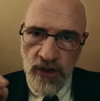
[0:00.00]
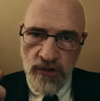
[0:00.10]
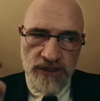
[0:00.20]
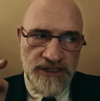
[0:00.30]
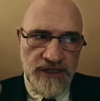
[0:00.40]

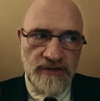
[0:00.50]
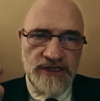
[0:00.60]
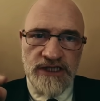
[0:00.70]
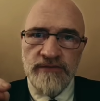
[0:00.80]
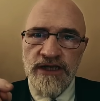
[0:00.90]
Only
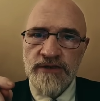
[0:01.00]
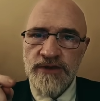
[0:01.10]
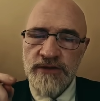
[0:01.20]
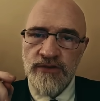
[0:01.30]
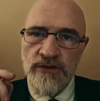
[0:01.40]
serious committed
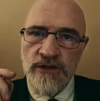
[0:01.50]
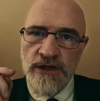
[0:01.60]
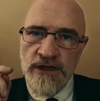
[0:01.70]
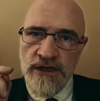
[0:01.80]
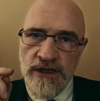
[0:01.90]
people
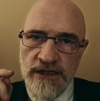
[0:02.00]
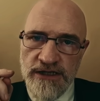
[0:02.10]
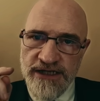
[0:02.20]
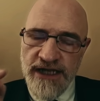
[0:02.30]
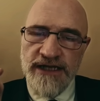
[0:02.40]

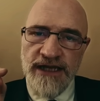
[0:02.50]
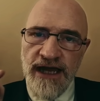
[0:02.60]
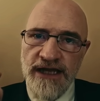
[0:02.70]
gained